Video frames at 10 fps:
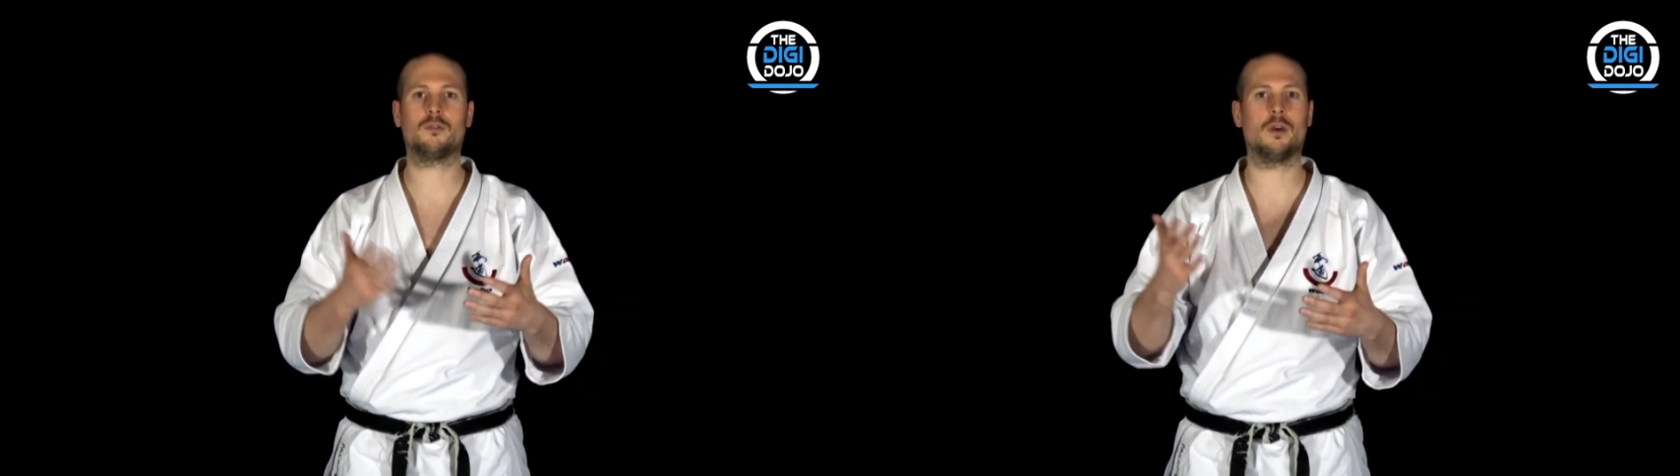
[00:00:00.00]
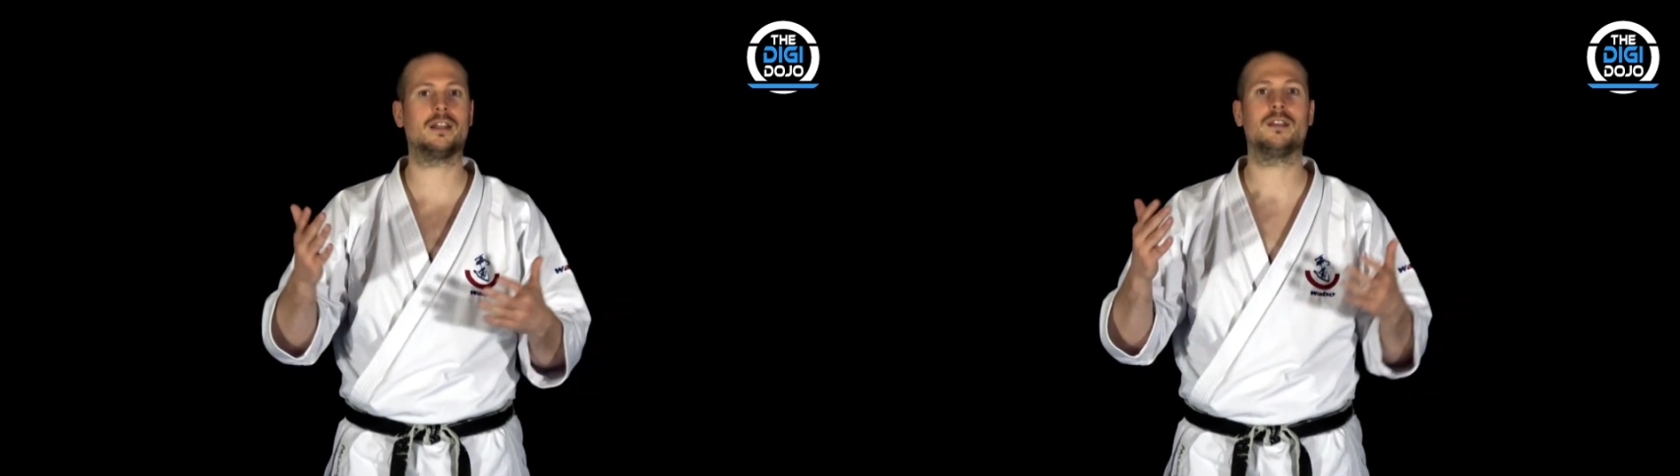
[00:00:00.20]

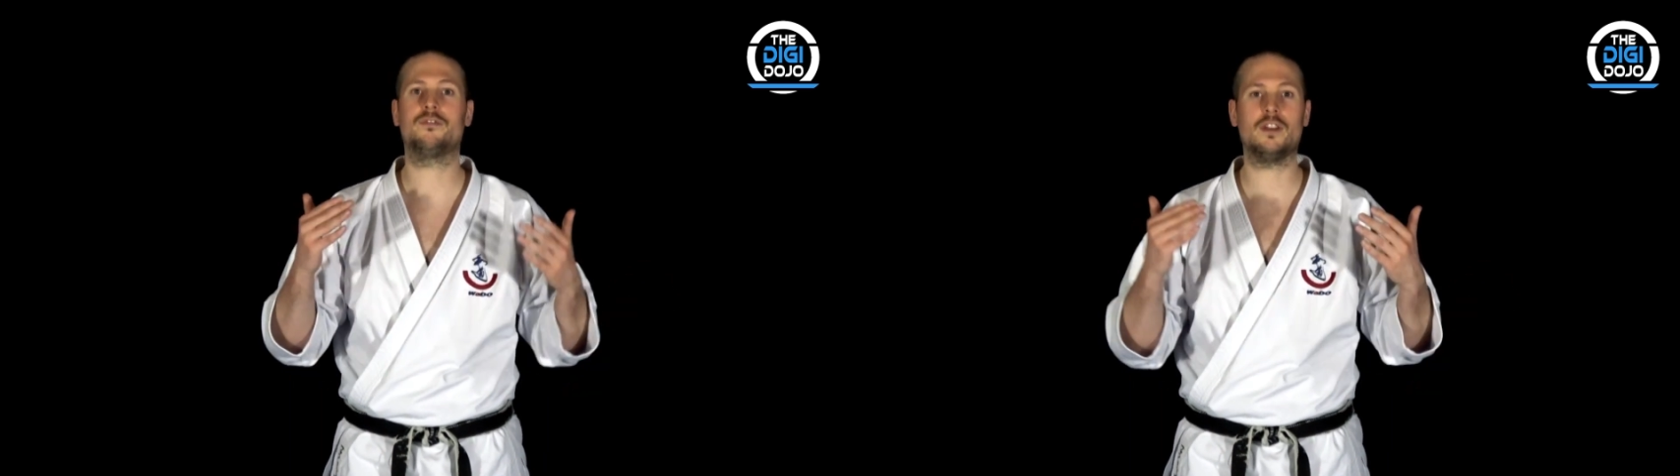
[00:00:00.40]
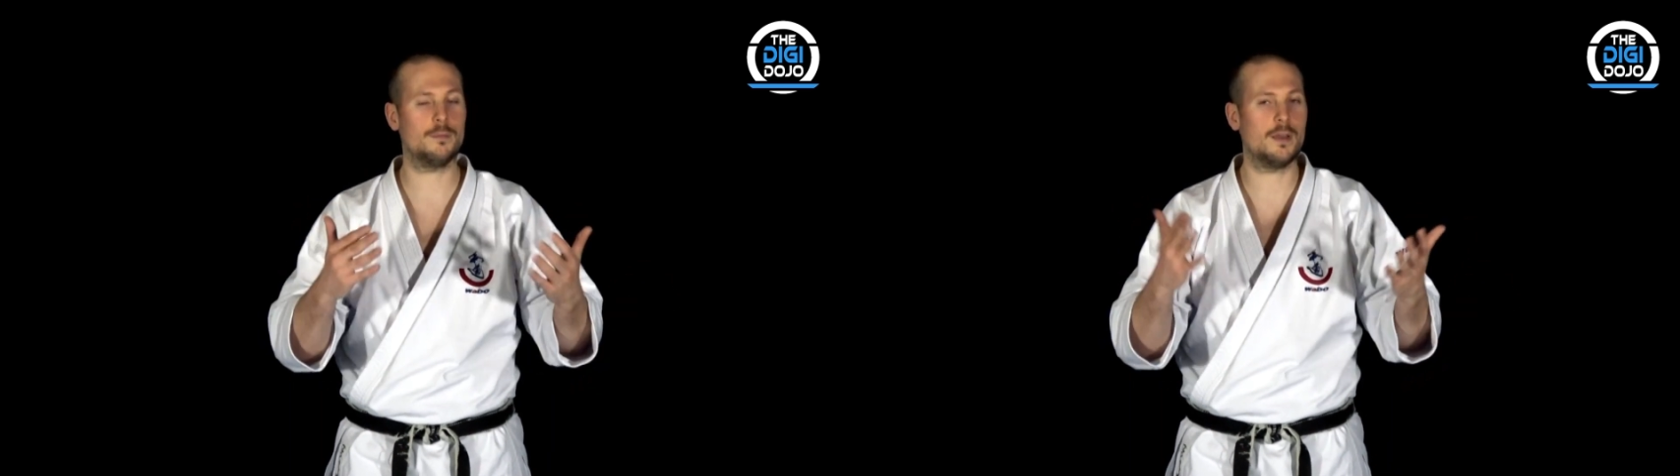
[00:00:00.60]
20,
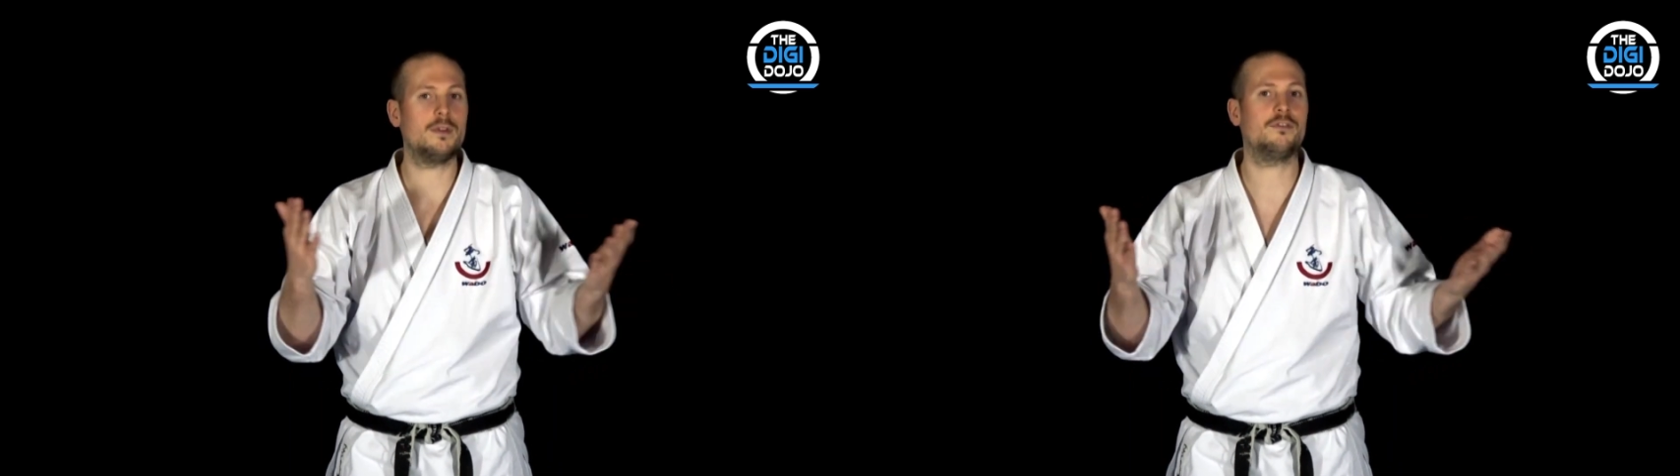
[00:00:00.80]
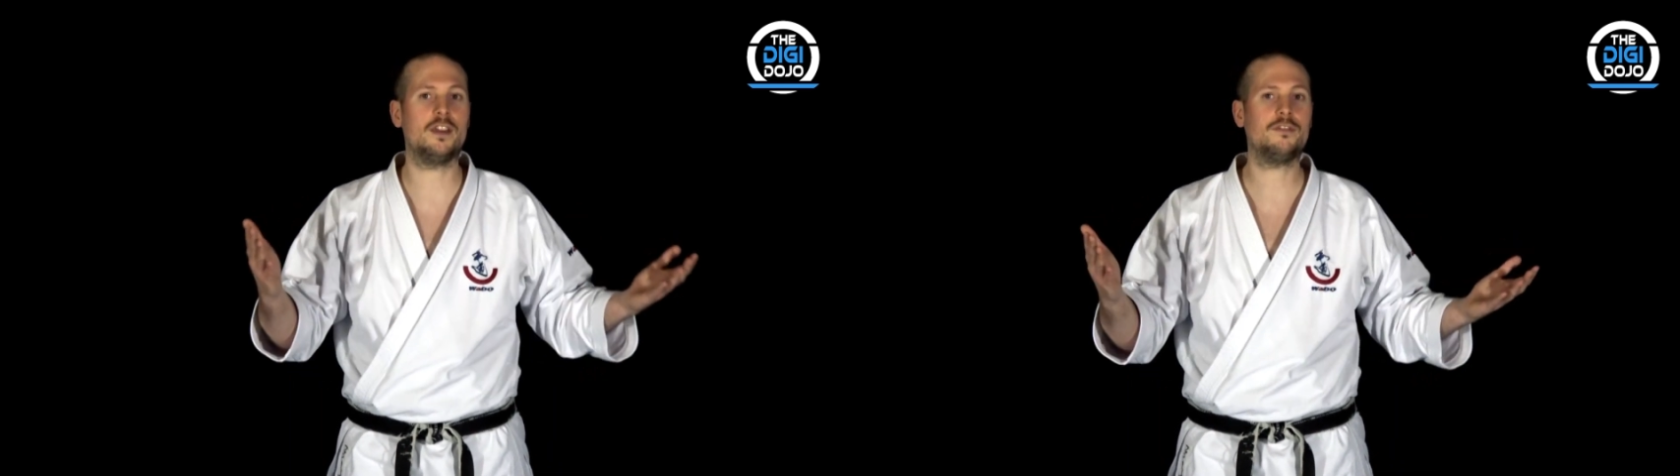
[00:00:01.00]

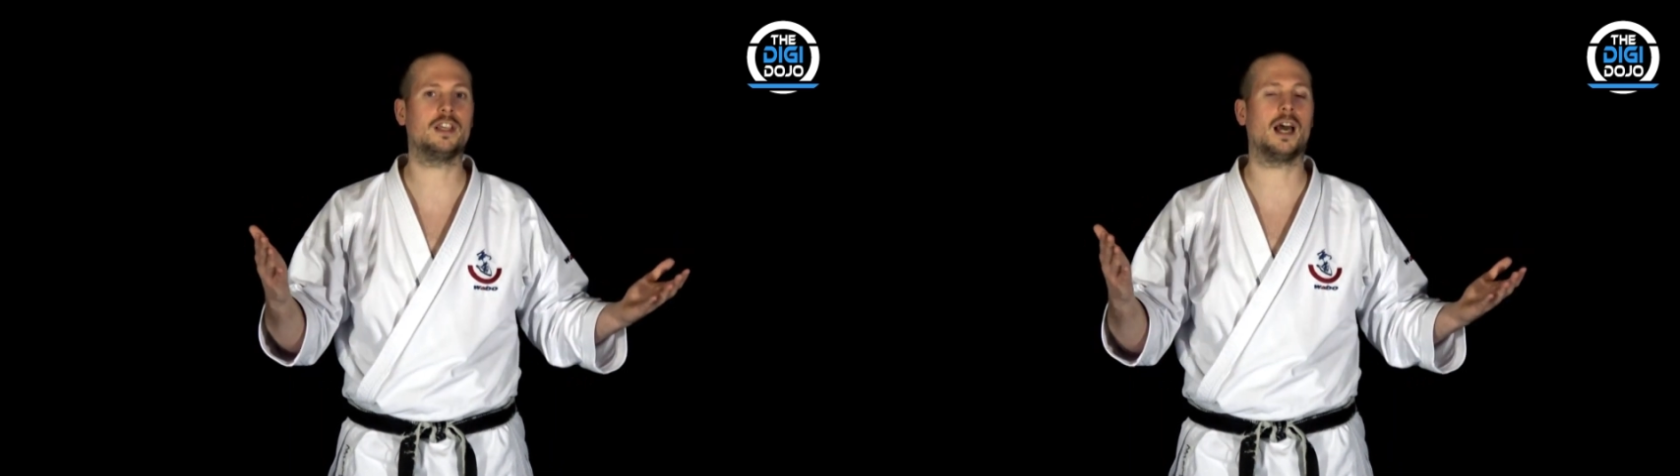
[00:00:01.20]
maybe 50.